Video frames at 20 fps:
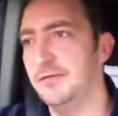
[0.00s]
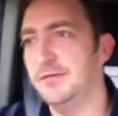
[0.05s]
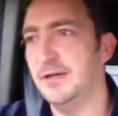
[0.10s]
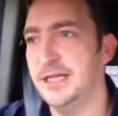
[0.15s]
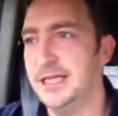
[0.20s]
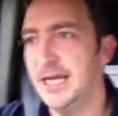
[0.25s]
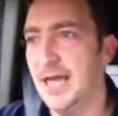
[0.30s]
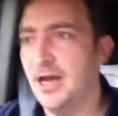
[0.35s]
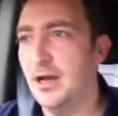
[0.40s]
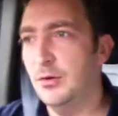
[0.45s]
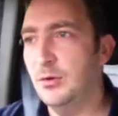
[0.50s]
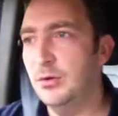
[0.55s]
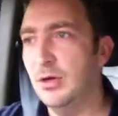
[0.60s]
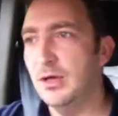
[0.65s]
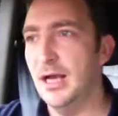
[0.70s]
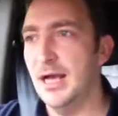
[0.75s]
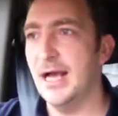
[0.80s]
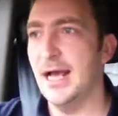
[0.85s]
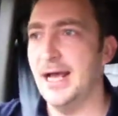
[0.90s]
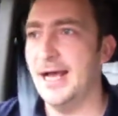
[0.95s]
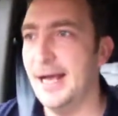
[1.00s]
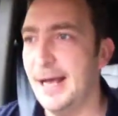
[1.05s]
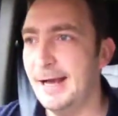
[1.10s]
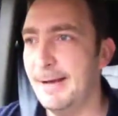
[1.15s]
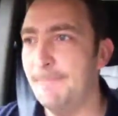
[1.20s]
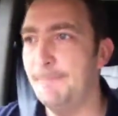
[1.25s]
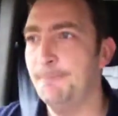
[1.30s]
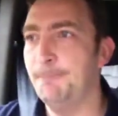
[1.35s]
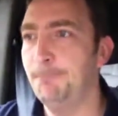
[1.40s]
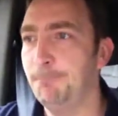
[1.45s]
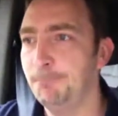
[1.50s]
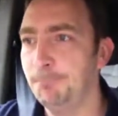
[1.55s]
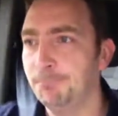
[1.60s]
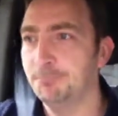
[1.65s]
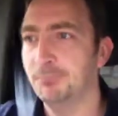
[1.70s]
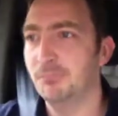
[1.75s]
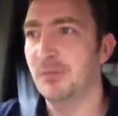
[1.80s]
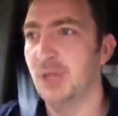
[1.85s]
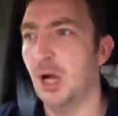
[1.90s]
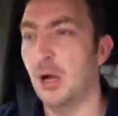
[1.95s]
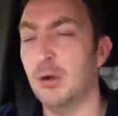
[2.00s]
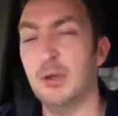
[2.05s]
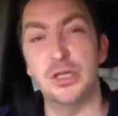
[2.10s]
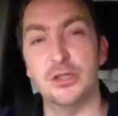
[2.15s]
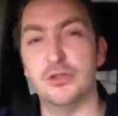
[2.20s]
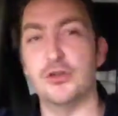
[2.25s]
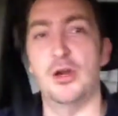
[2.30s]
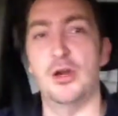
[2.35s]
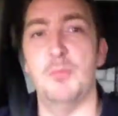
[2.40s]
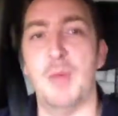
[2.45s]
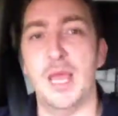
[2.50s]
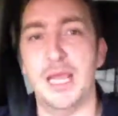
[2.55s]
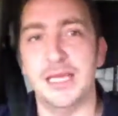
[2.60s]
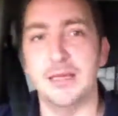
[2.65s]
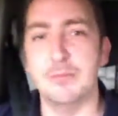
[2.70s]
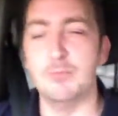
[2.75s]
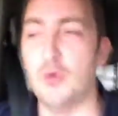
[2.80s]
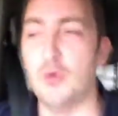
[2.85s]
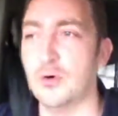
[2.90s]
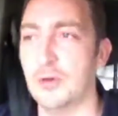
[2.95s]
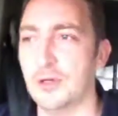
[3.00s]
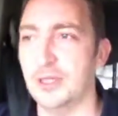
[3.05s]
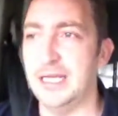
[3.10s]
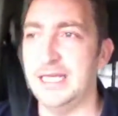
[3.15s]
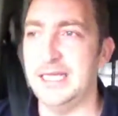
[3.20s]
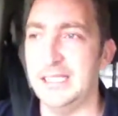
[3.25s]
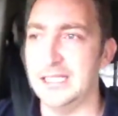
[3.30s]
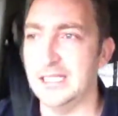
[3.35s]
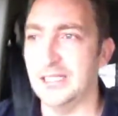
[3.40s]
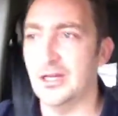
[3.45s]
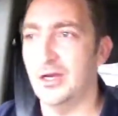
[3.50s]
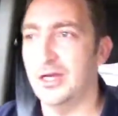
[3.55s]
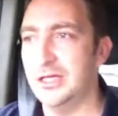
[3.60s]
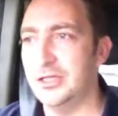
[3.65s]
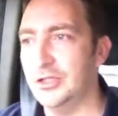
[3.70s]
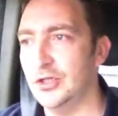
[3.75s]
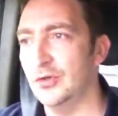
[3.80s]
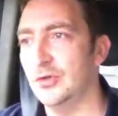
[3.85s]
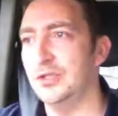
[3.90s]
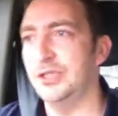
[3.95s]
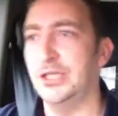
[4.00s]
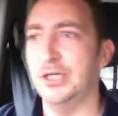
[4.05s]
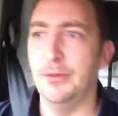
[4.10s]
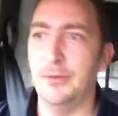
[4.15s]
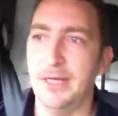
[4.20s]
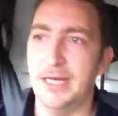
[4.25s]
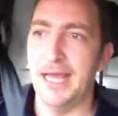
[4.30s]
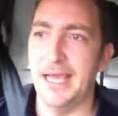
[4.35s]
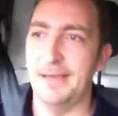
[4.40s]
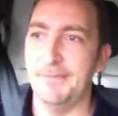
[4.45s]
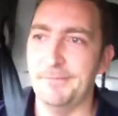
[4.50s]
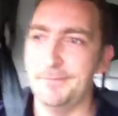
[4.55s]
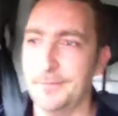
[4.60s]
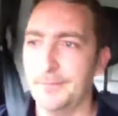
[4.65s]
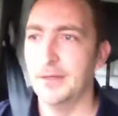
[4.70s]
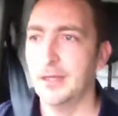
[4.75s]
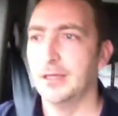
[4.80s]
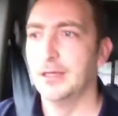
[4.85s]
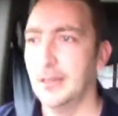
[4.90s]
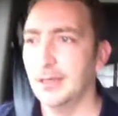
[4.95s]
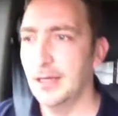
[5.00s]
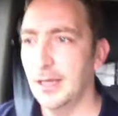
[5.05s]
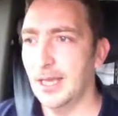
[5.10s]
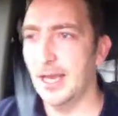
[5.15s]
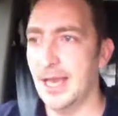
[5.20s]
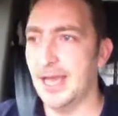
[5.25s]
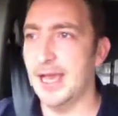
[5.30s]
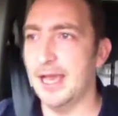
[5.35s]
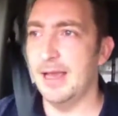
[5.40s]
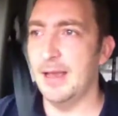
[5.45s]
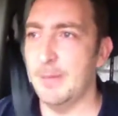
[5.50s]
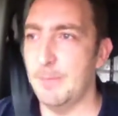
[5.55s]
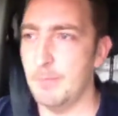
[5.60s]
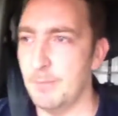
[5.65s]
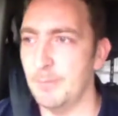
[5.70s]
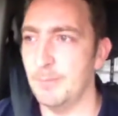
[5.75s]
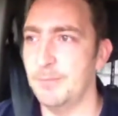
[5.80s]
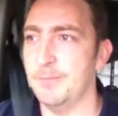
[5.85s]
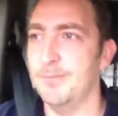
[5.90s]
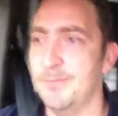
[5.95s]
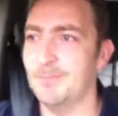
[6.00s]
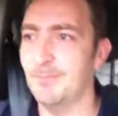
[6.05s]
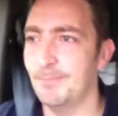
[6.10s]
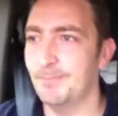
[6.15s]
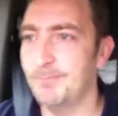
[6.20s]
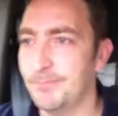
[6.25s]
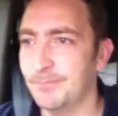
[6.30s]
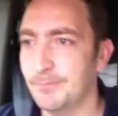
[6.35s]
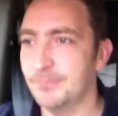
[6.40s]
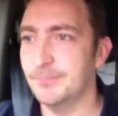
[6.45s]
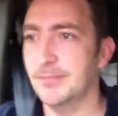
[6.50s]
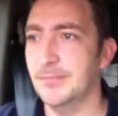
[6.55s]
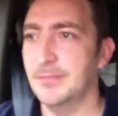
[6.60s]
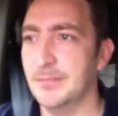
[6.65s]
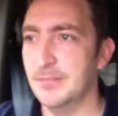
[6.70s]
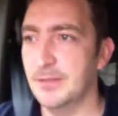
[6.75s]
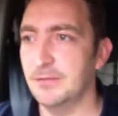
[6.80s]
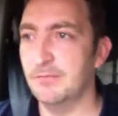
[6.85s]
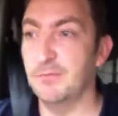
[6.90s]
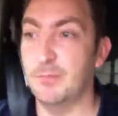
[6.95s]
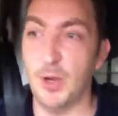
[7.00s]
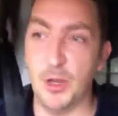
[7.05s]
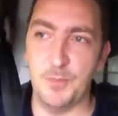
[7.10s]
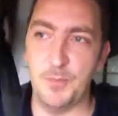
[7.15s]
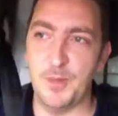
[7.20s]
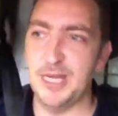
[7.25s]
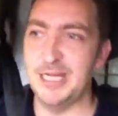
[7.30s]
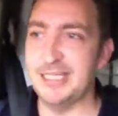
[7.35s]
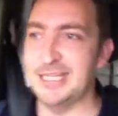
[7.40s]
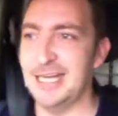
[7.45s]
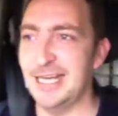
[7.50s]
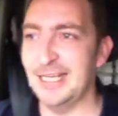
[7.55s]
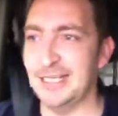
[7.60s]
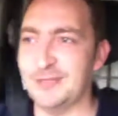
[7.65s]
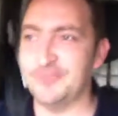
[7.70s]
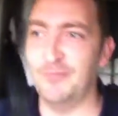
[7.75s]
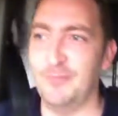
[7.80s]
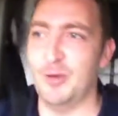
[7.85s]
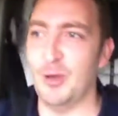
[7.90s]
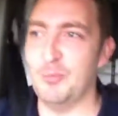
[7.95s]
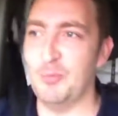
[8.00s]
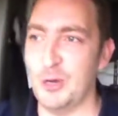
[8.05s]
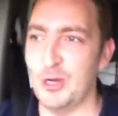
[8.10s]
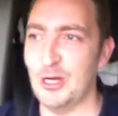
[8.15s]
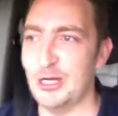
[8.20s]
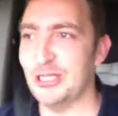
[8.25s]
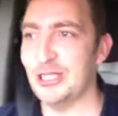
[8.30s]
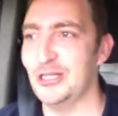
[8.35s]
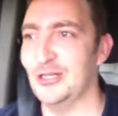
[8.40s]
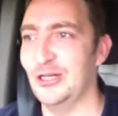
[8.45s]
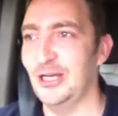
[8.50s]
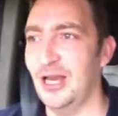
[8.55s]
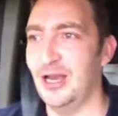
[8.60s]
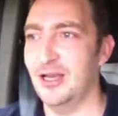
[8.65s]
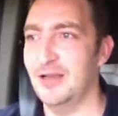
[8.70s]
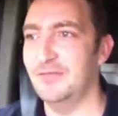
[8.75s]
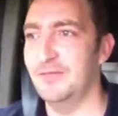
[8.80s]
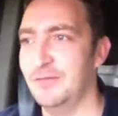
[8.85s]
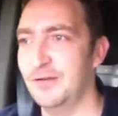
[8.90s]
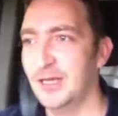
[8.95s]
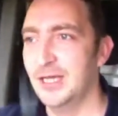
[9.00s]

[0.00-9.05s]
the video. I'm going to try making more of these because I enjoy doing it. For my business, for my personal life,